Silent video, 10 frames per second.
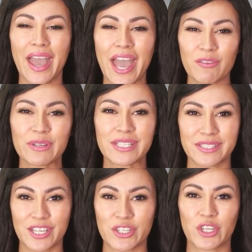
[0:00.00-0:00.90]
Every
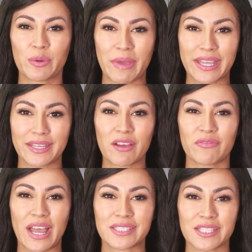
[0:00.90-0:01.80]
decision you make in
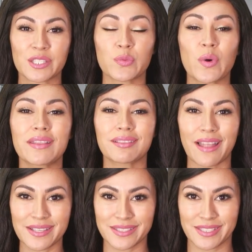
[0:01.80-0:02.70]
advance is one
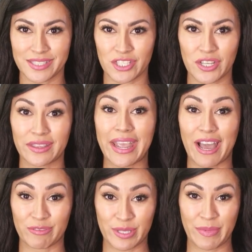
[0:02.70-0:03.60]
less decision they
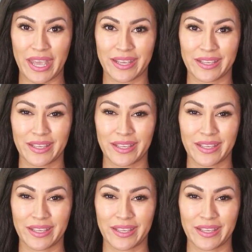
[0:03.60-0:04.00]
have to make,